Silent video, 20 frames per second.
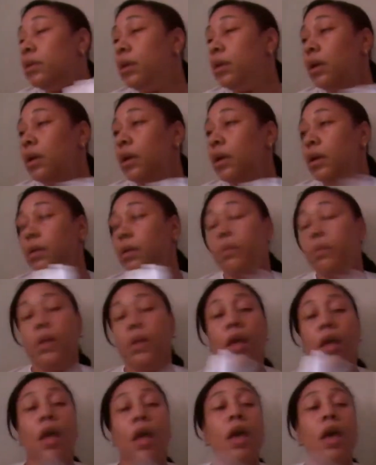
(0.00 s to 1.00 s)
Oh
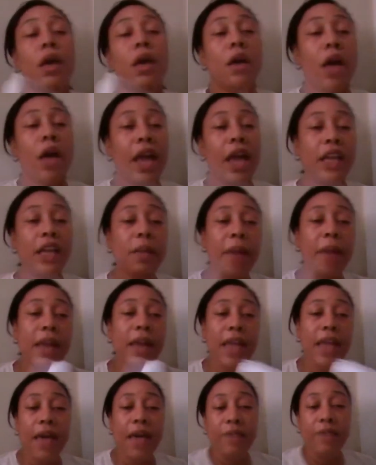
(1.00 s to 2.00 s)
man.
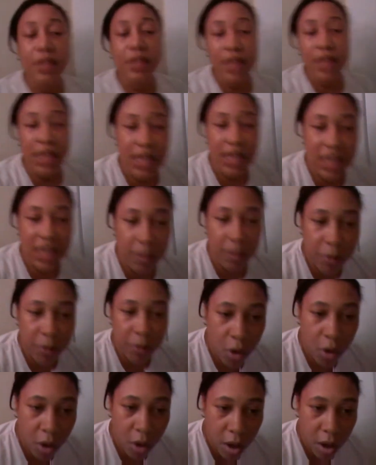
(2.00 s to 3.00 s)
Anybody ever did
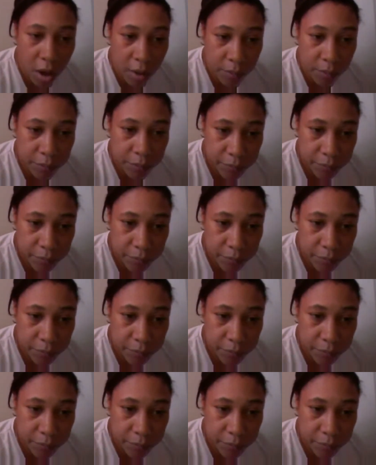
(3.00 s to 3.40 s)
Zipcar?